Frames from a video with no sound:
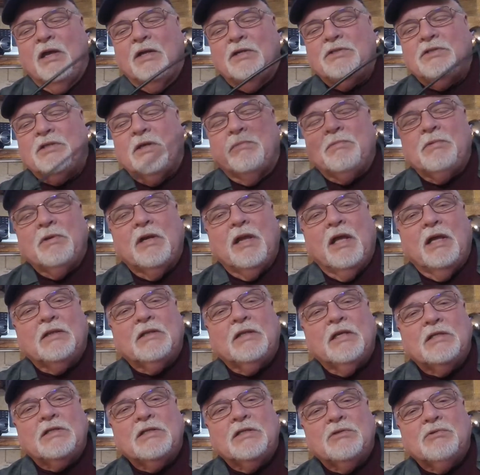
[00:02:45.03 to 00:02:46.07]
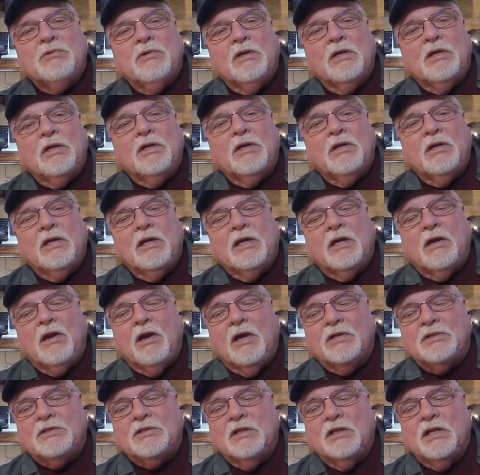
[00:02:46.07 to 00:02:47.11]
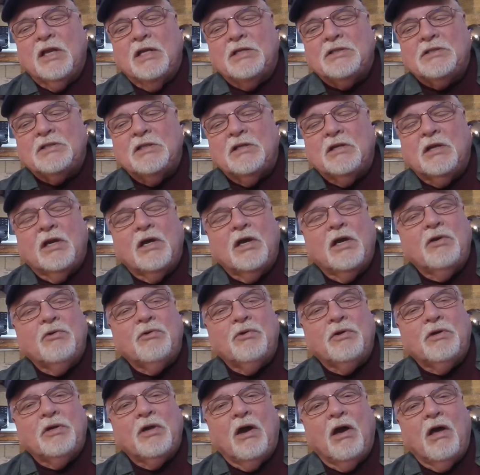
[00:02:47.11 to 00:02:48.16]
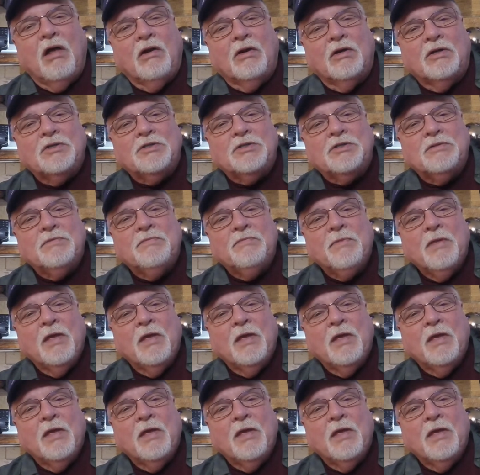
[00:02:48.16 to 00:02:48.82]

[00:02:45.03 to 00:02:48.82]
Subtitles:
something like this is really good. It costs less than $100.